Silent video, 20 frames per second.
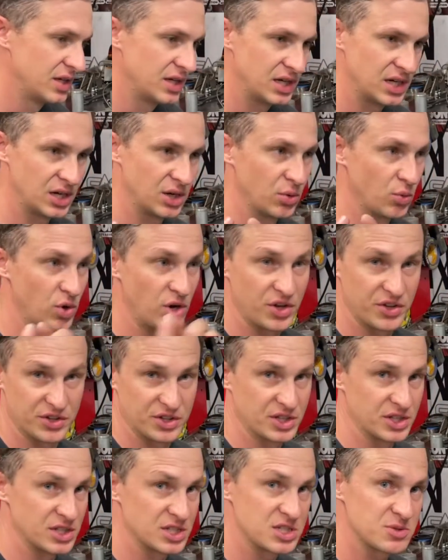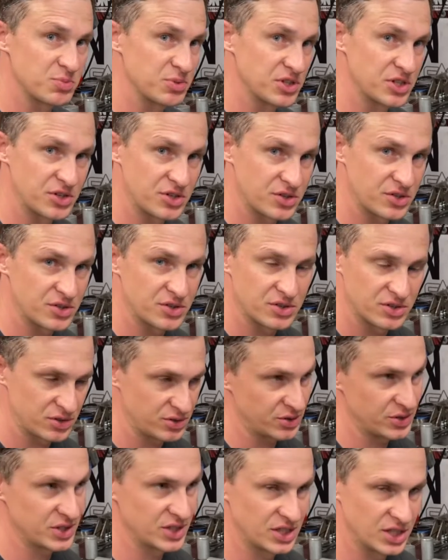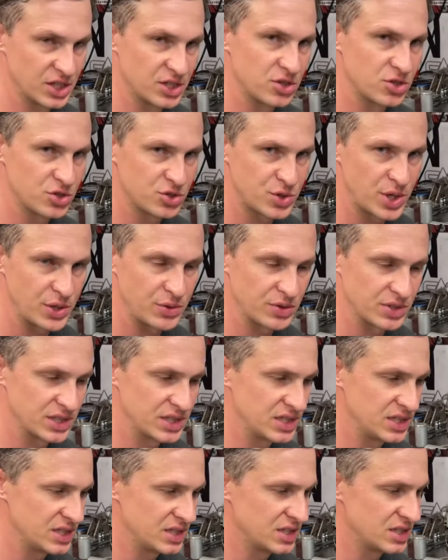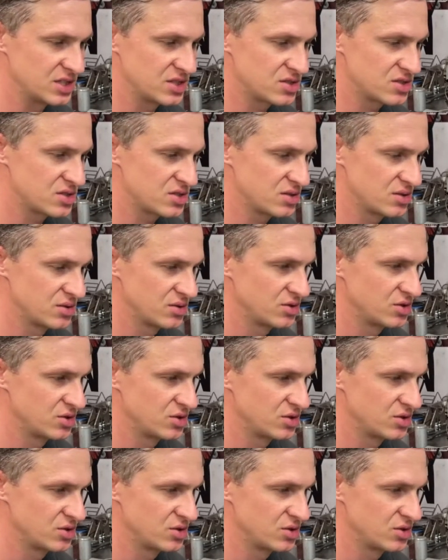while the splitter or the under tray really is